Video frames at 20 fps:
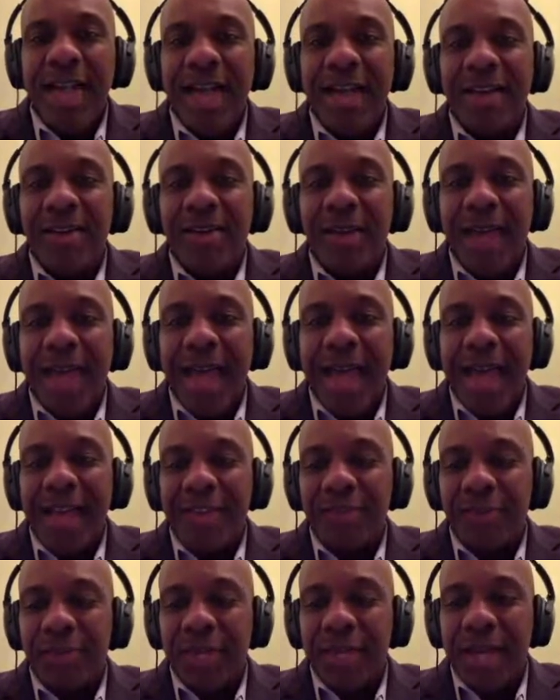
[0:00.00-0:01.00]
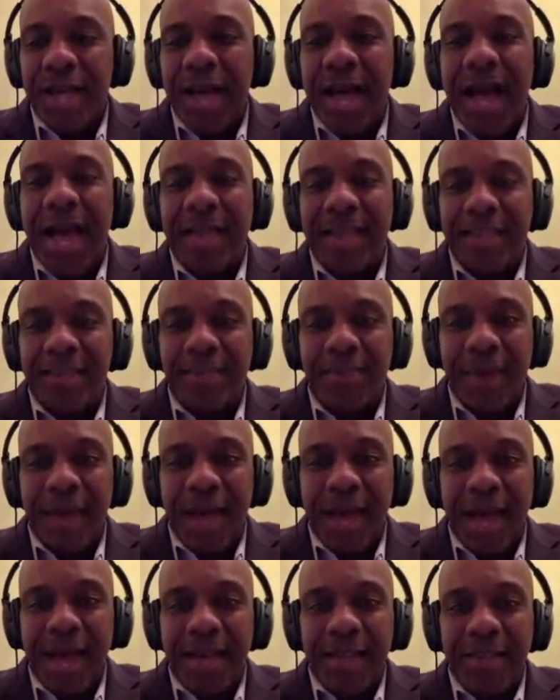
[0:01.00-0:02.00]
not going to actually
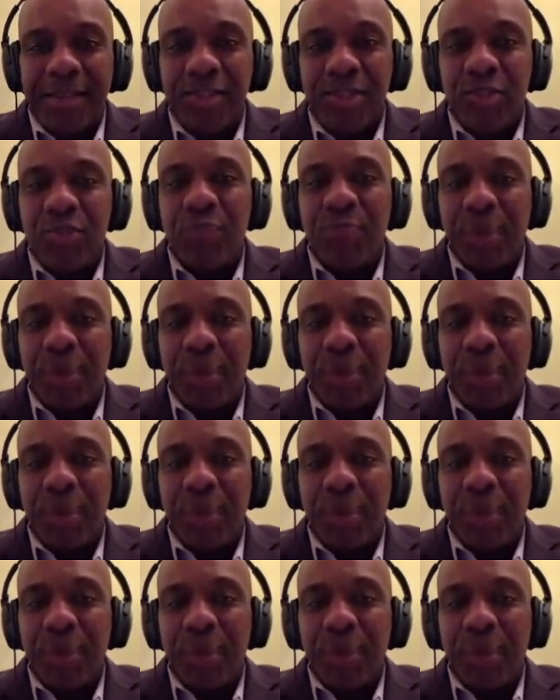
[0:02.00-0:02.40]
occupy, you